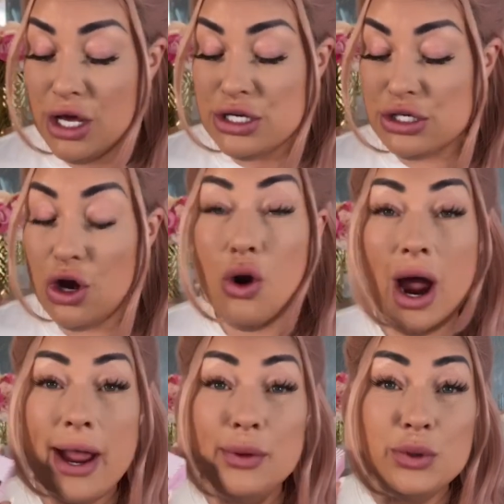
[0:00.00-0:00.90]
So
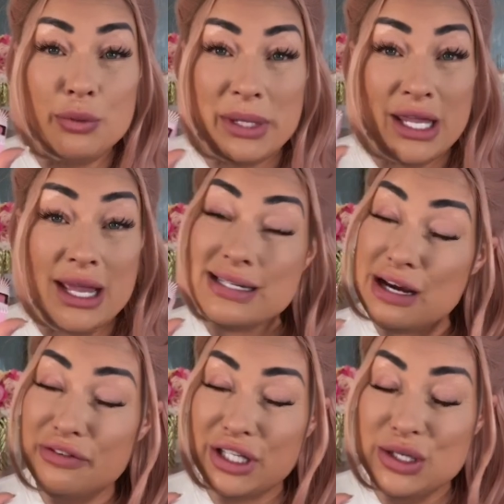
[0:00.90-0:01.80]
I will be
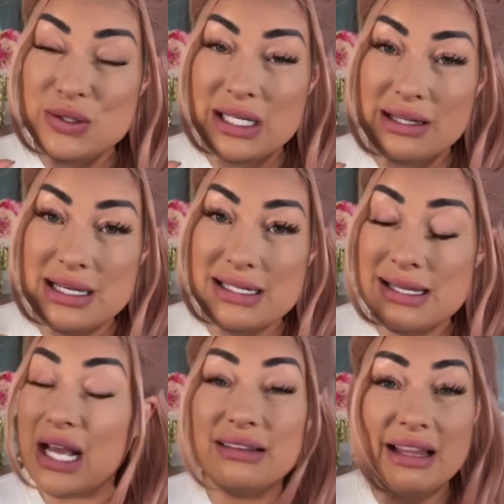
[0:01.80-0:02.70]
definitely using this
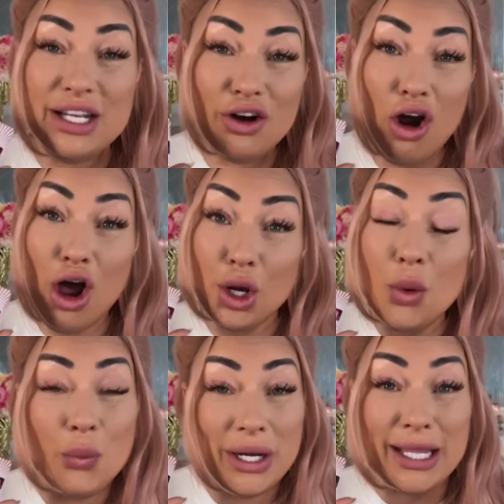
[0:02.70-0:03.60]
later
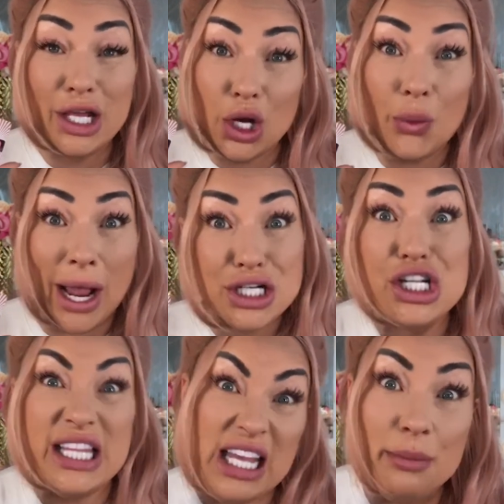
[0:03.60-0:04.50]
on when I can go
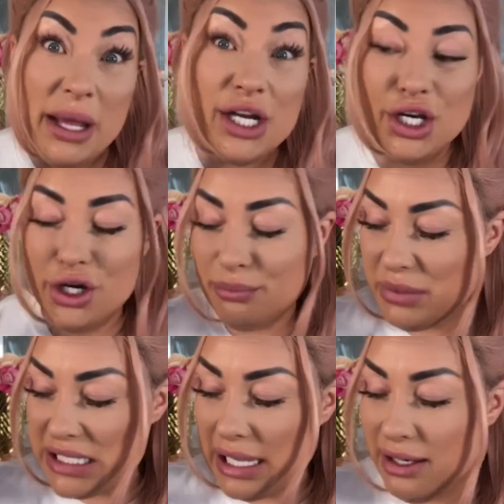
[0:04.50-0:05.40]
actually get a pedicure. I'm
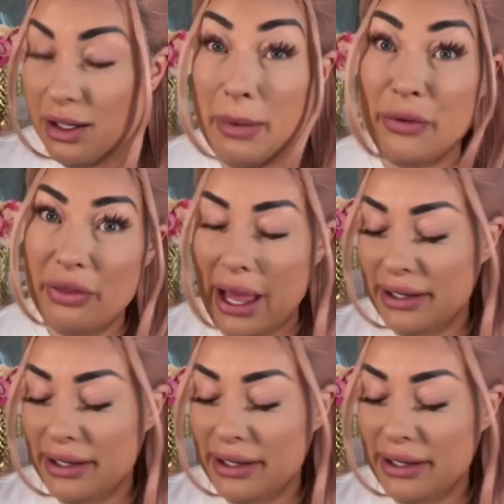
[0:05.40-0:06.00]
excited about that.